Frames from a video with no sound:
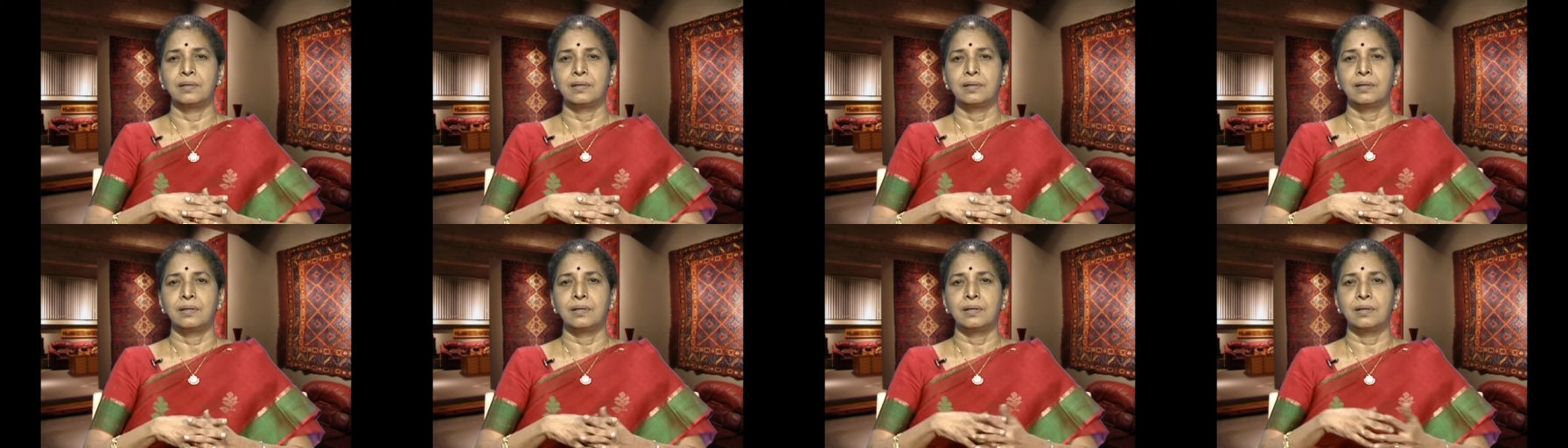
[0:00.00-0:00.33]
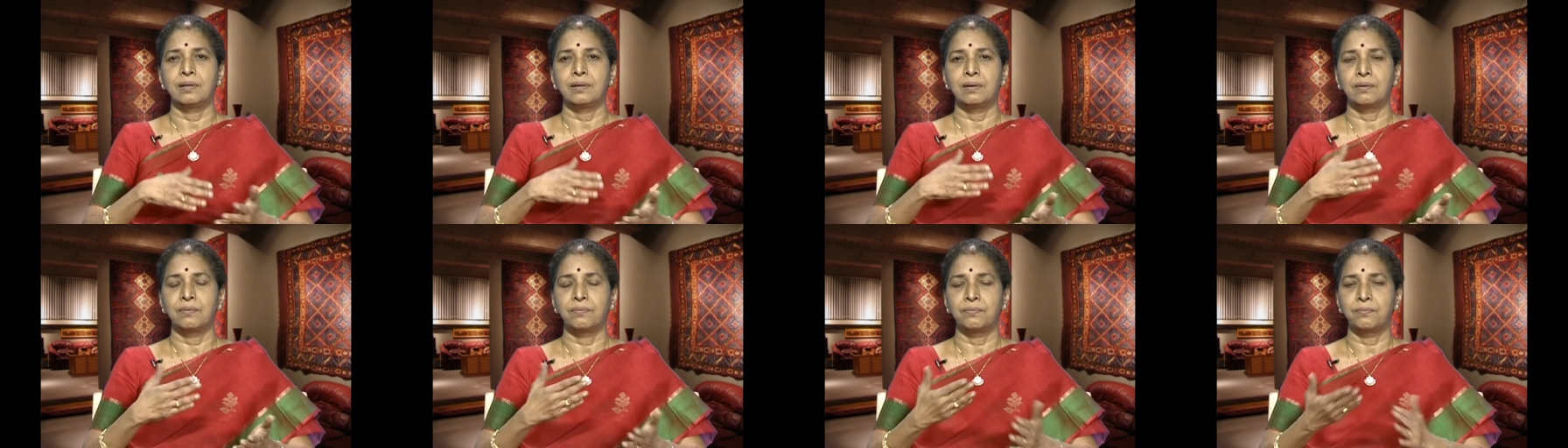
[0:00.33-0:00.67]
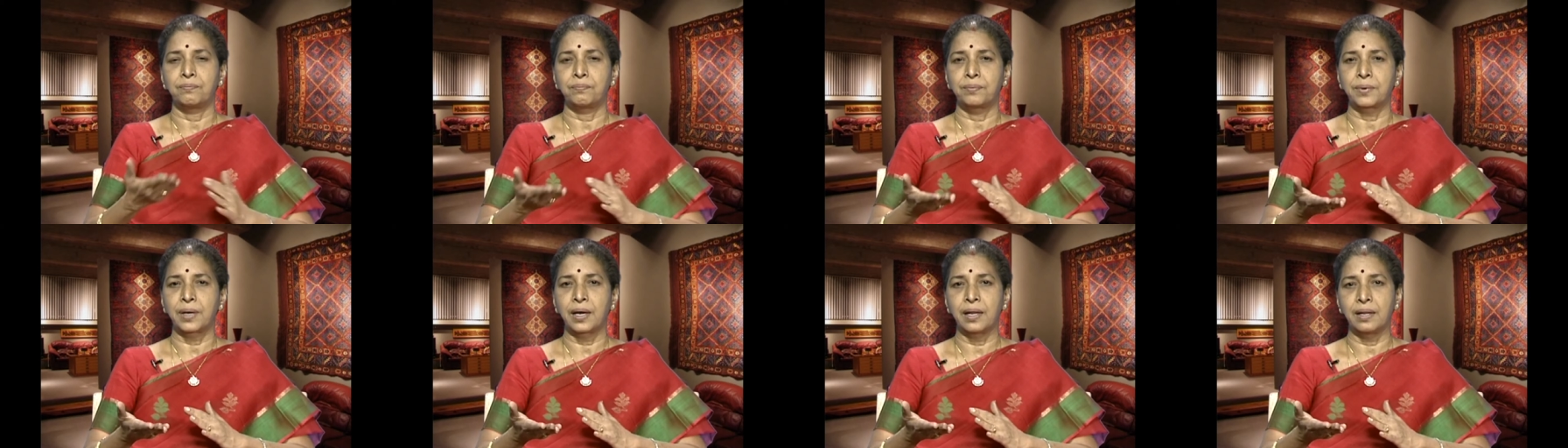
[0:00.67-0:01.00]
uh,
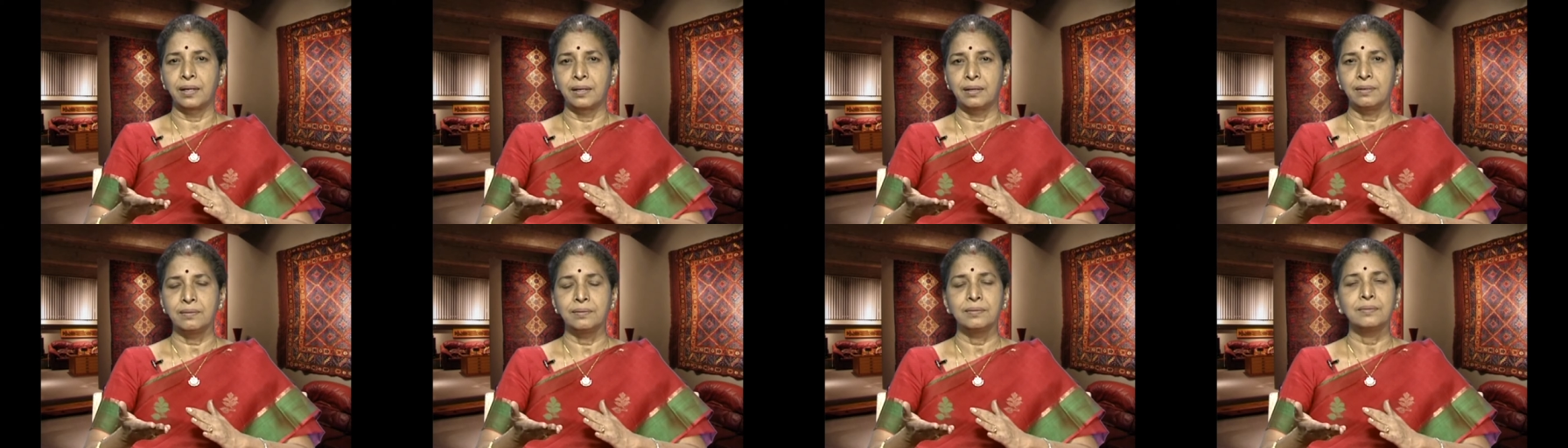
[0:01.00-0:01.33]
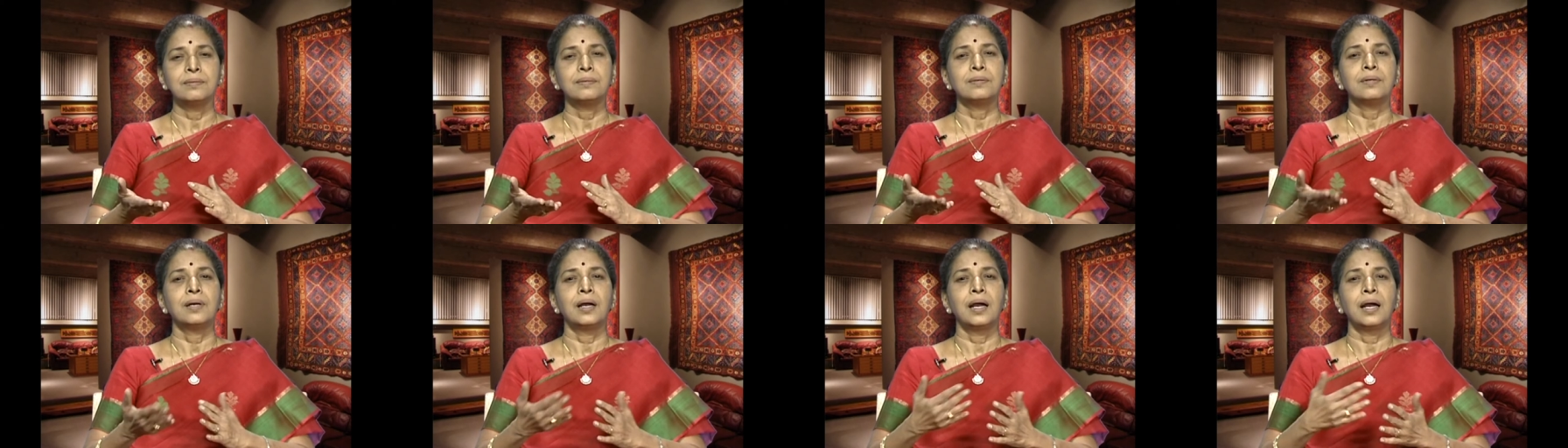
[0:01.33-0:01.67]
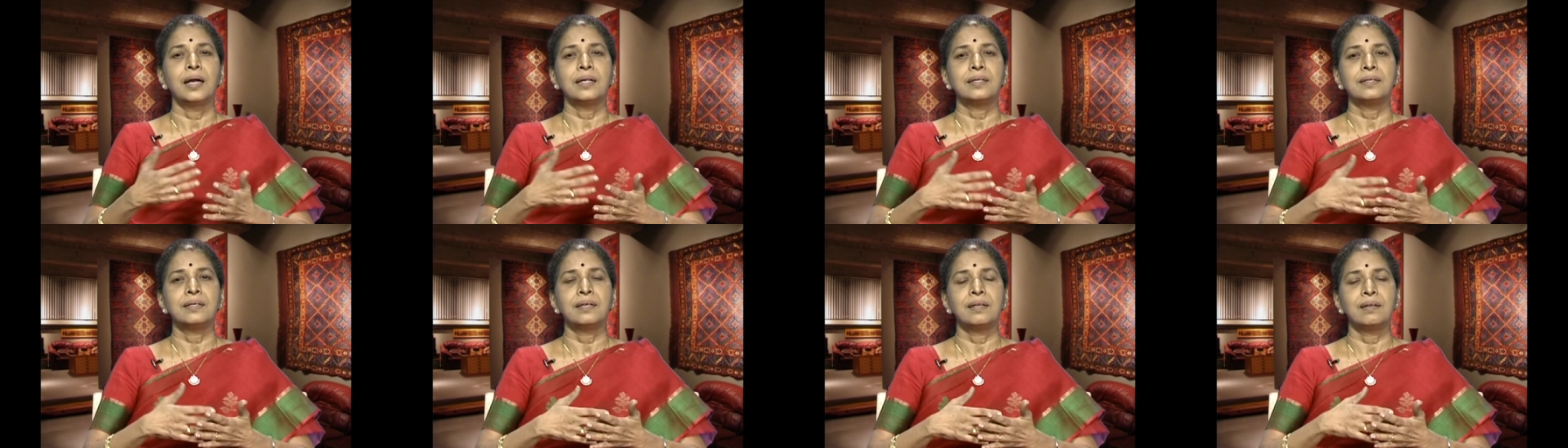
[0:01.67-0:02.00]
color
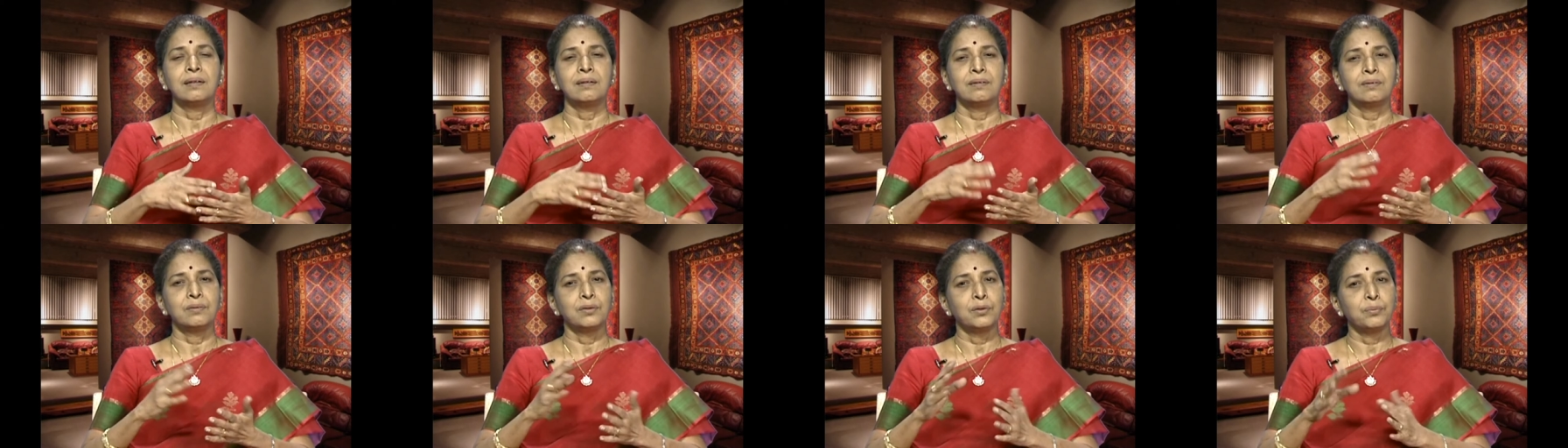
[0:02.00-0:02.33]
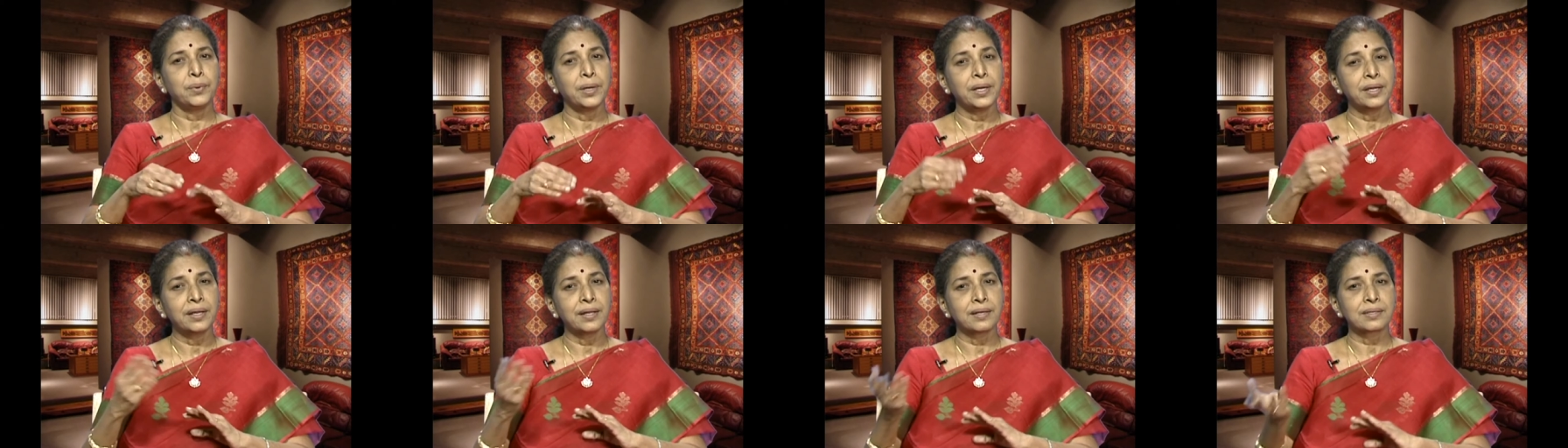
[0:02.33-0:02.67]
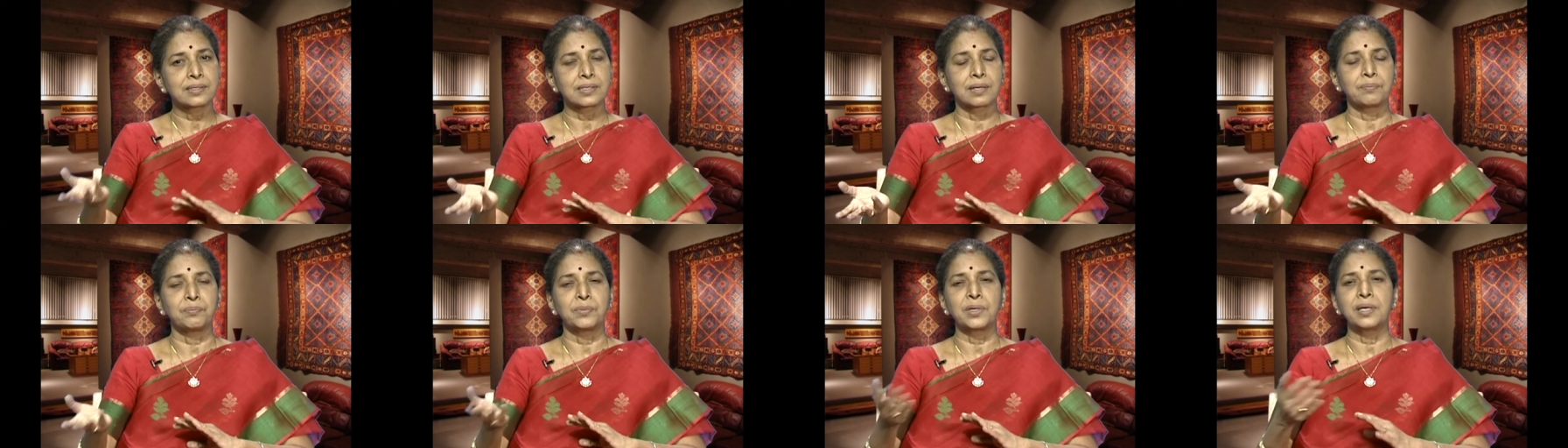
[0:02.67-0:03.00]
and then you may get
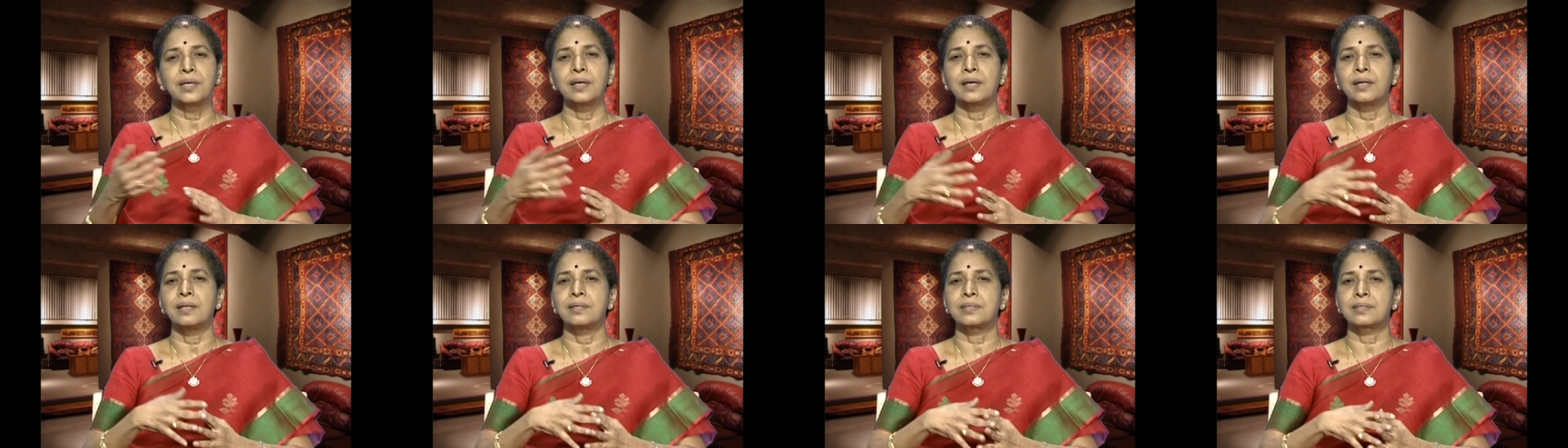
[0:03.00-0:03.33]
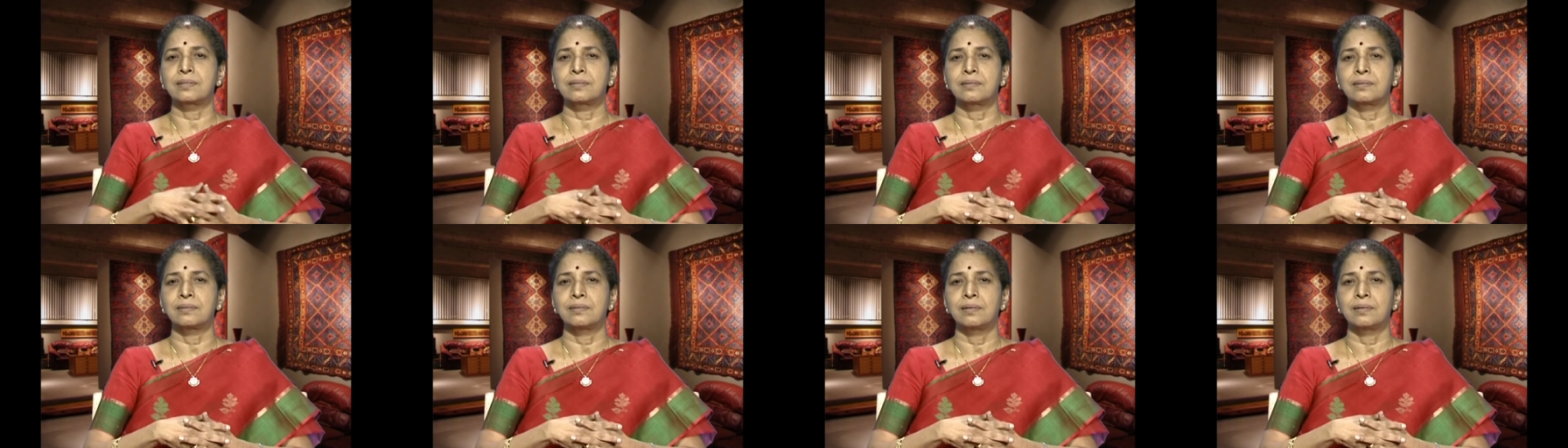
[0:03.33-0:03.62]
something else.